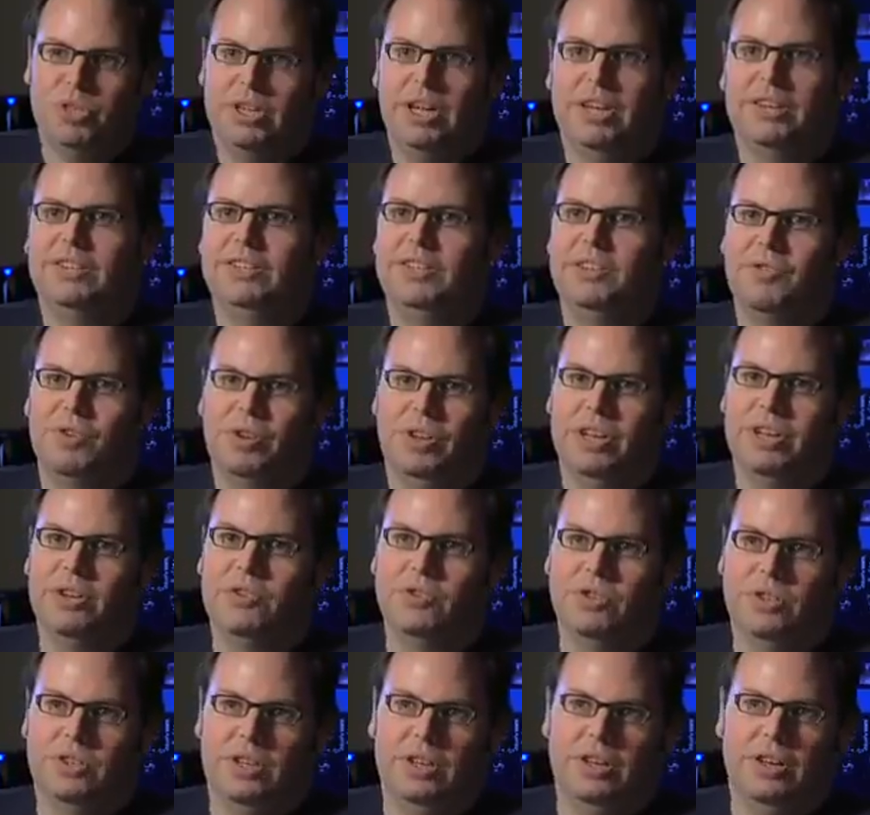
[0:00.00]
You start to see really
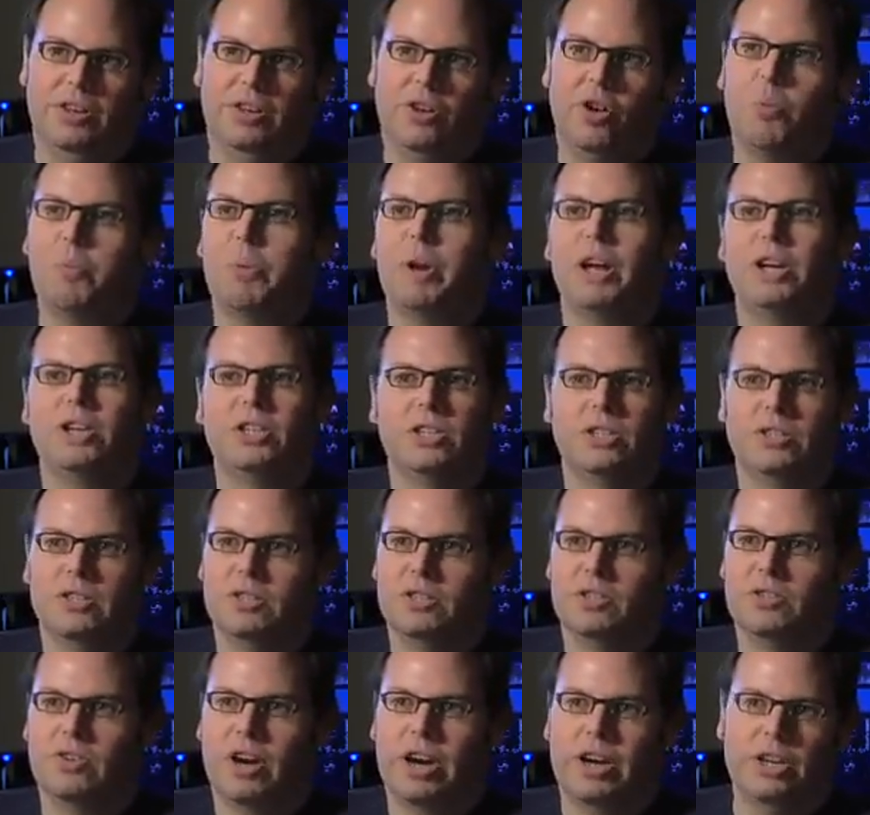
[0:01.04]
interesting combinations
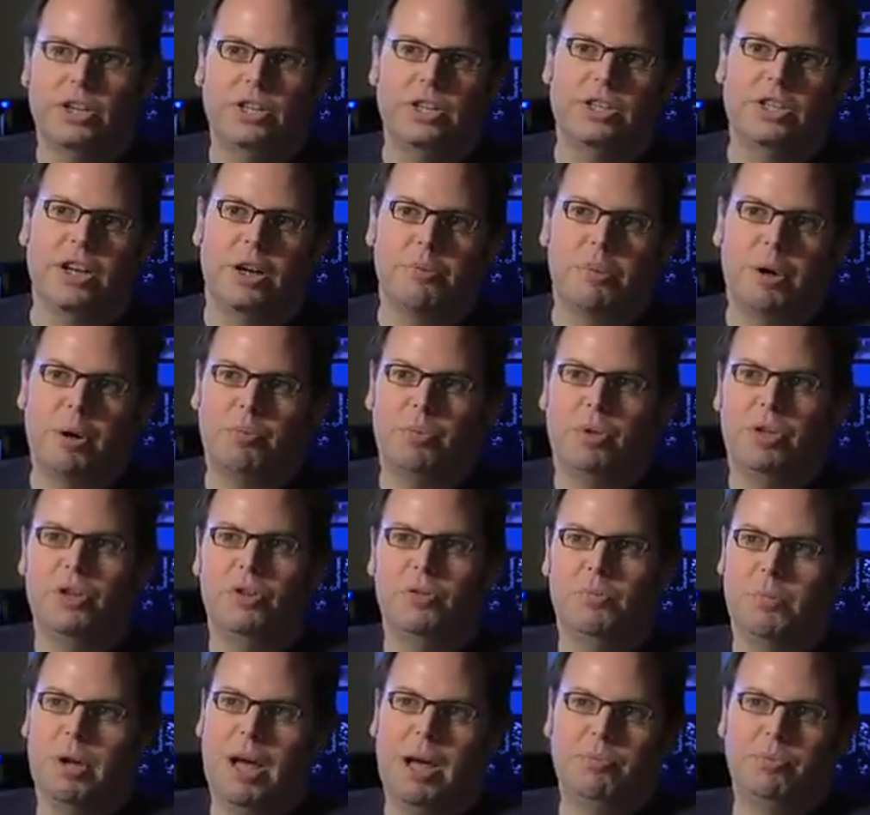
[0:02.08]
and strategies come up that
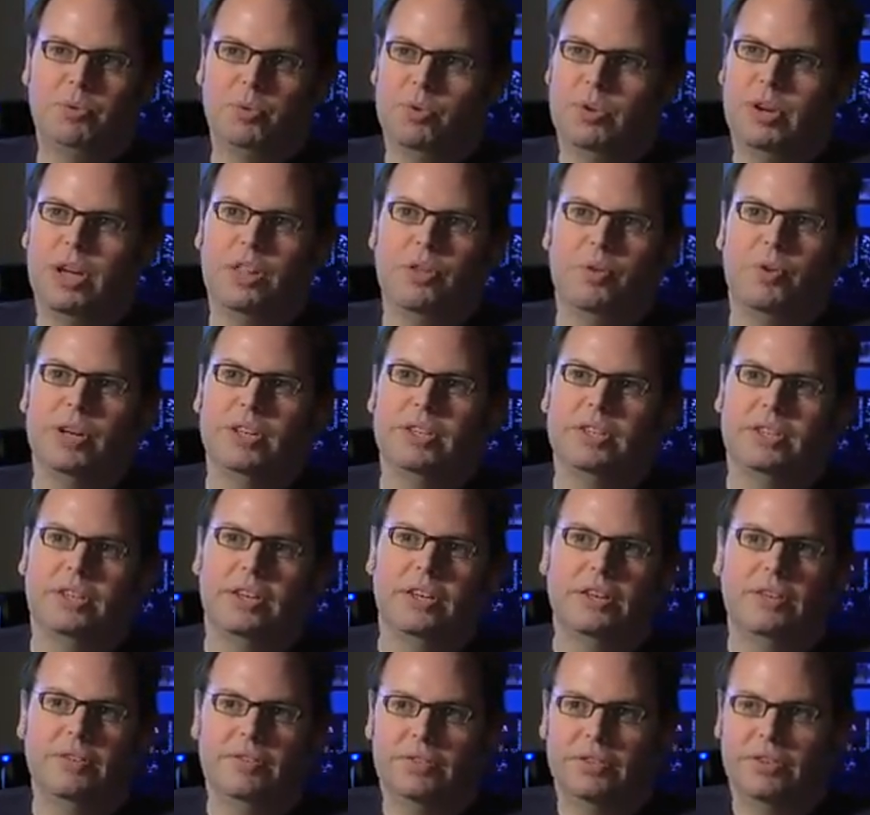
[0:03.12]
you perhaps wouldn't otherwise
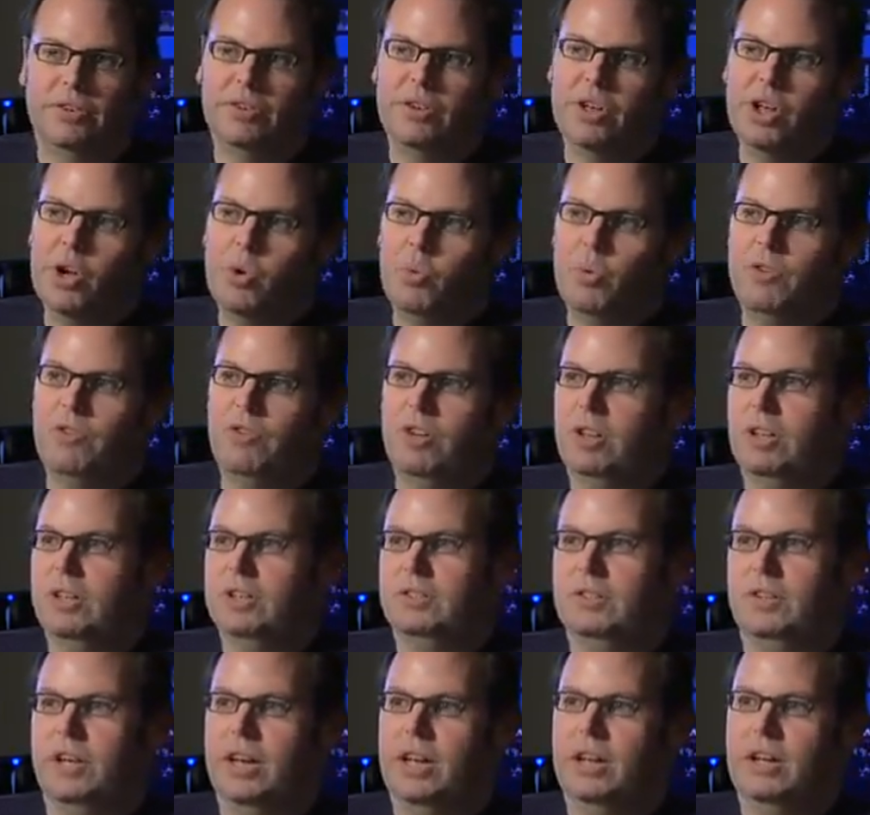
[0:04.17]
see. So we feel
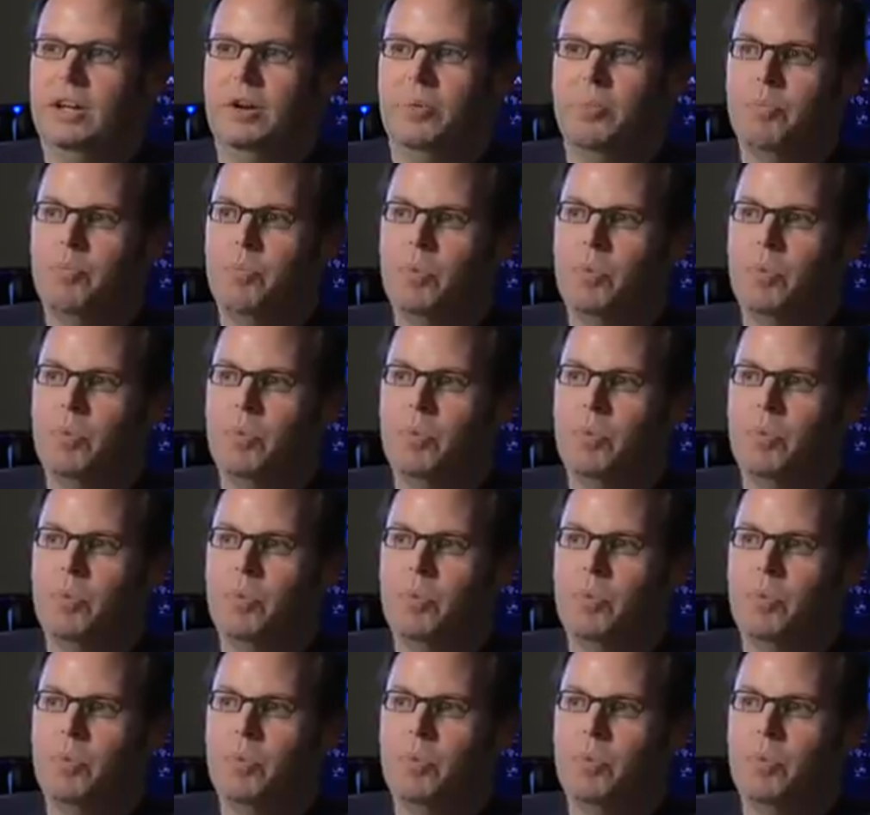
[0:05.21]
it's like